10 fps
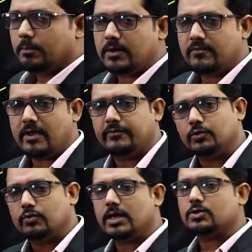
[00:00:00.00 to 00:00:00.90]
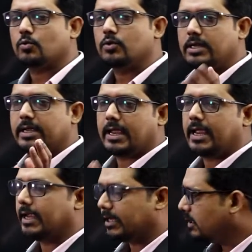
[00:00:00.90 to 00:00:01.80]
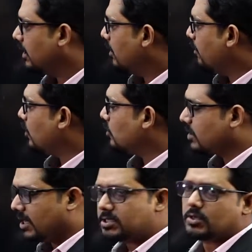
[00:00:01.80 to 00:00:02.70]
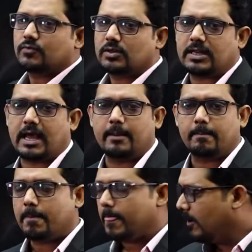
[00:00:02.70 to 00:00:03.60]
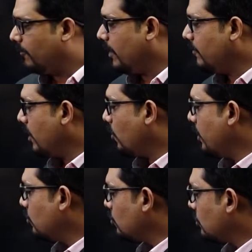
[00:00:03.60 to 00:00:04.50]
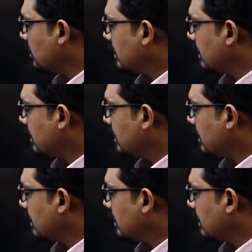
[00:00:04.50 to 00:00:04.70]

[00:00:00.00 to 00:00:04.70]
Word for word: but we have utilized only 8, because rest of the time when we are going to